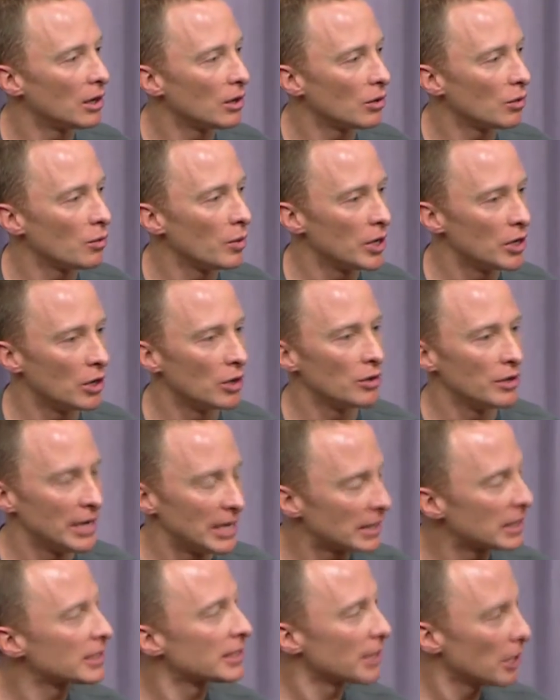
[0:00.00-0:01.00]
we don't
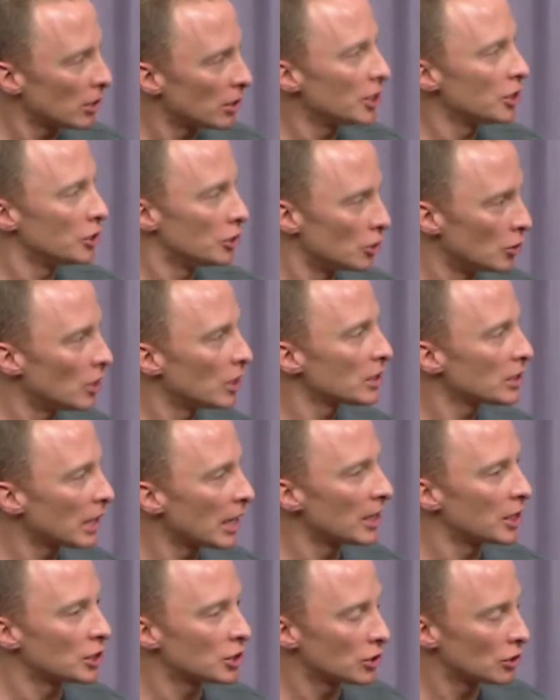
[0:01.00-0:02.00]
necessarily do it,
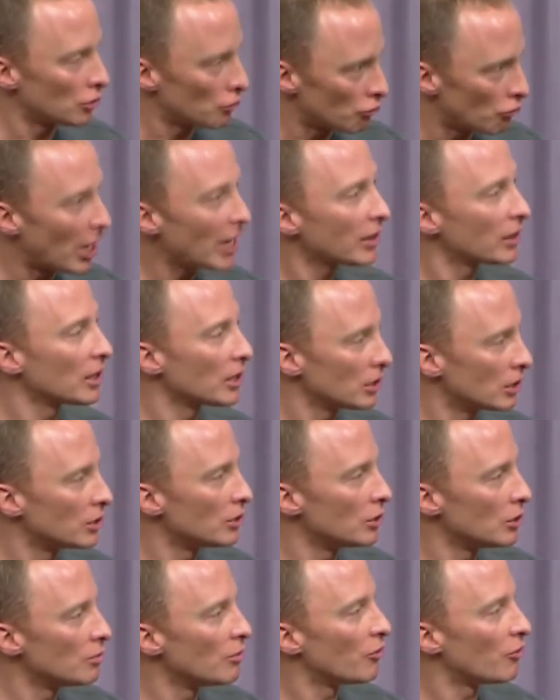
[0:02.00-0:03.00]
and it's the right thing to
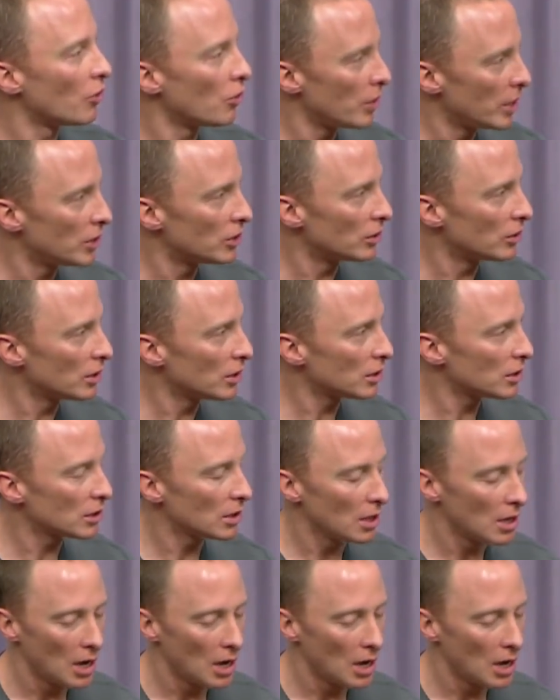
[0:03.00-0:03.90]
do before we do it.